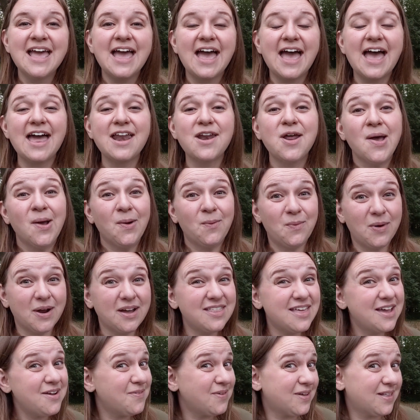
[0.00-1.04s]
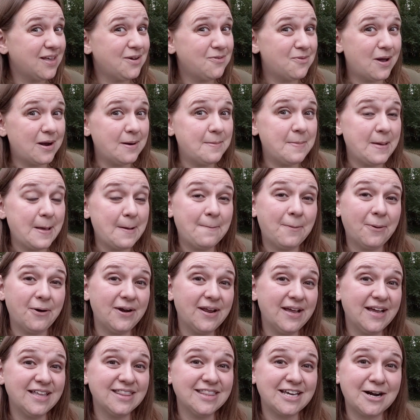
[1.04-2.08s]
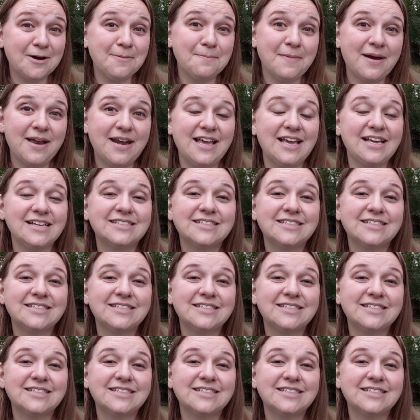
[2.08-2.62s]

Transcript: and where they really want to be putting their money.